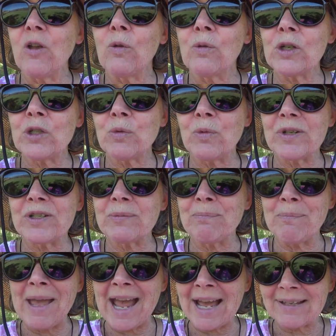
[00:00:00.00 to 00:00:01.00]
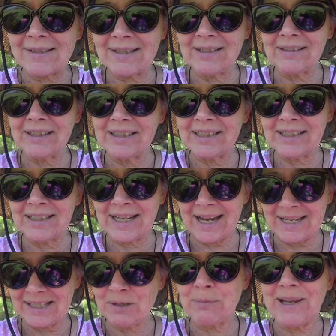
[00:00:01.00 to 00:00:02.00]
which was masculine in
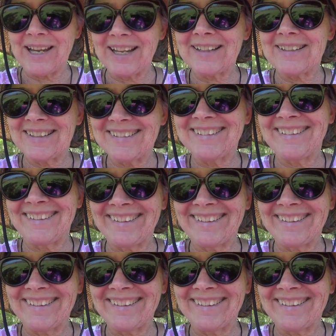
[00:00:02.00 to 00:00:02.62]
aspect.